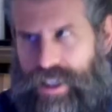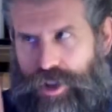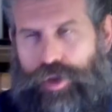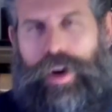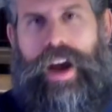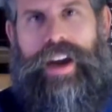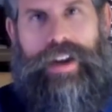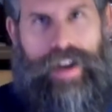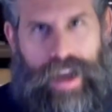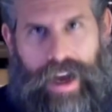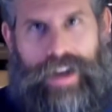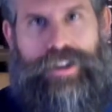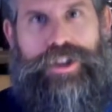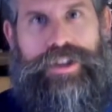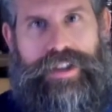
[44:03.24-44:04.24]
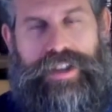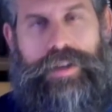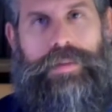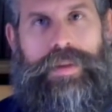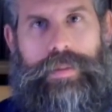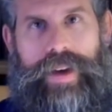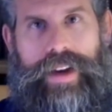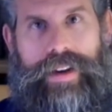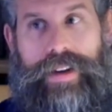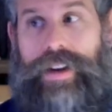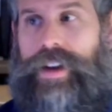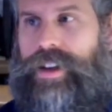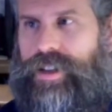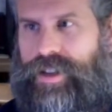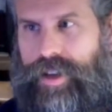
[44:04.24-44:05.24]
try to consciously be better.
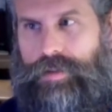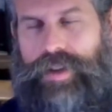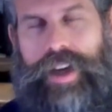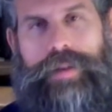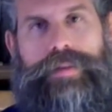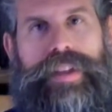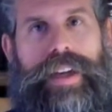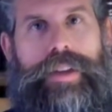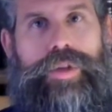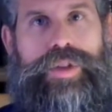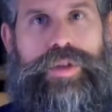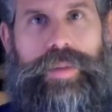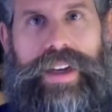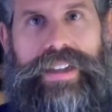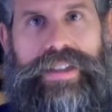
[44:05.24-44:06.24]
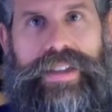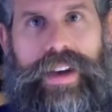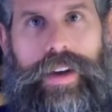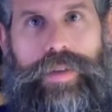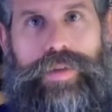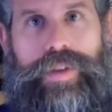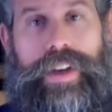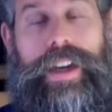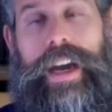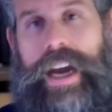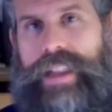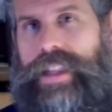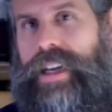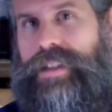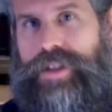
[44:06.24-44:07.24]
Sometimes I lose myself,
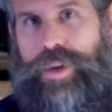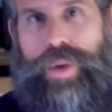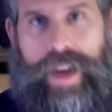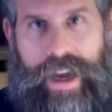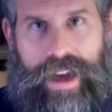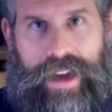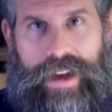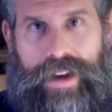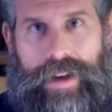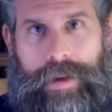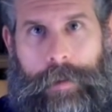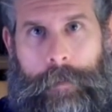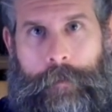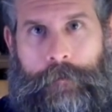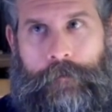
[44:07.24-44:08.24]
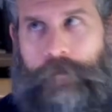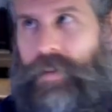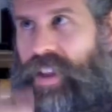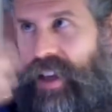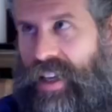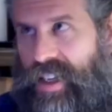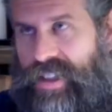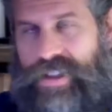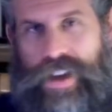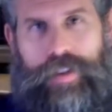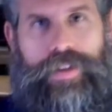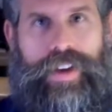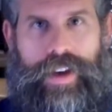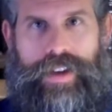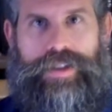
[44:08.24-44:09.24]
and that's okay. He's
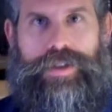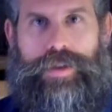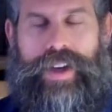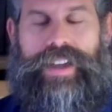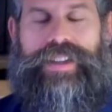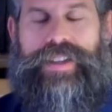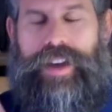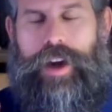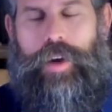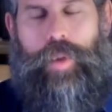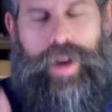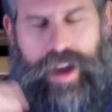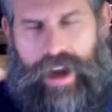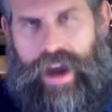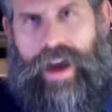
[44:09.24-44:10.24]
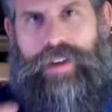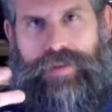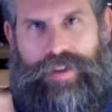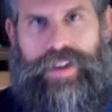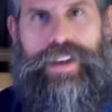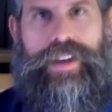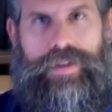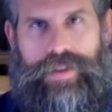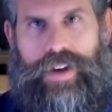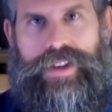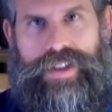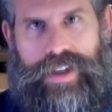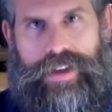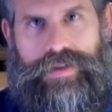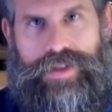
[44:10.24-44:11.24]
giving us grace. We have to give
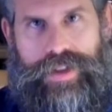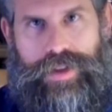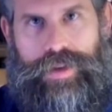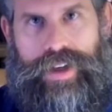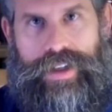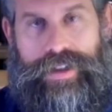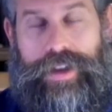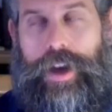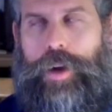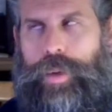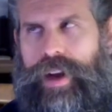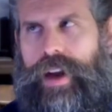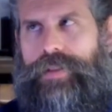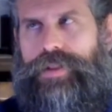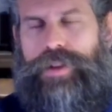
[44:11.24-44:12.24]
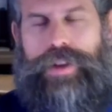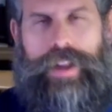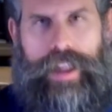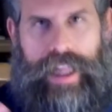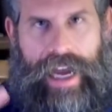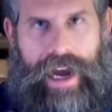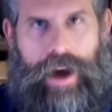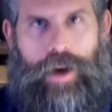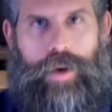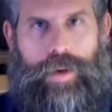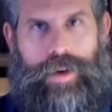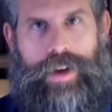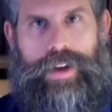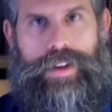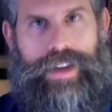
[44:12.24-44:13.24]
ourselves the grace. We have to
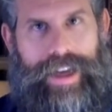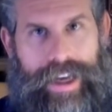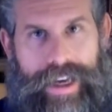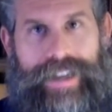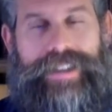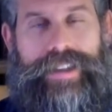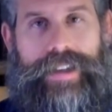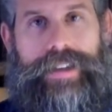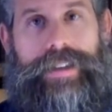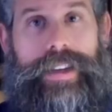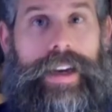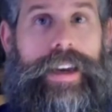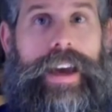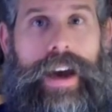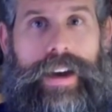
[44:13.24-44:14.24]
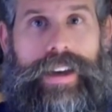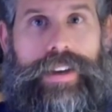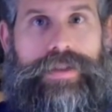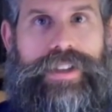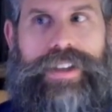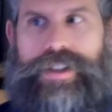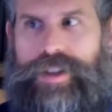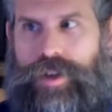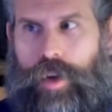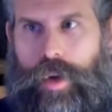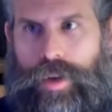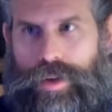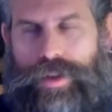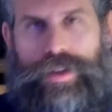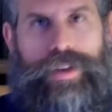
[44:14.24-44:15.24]
allow the chesed that God gives us in
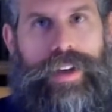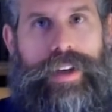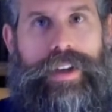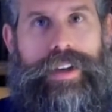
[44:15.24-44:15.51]
order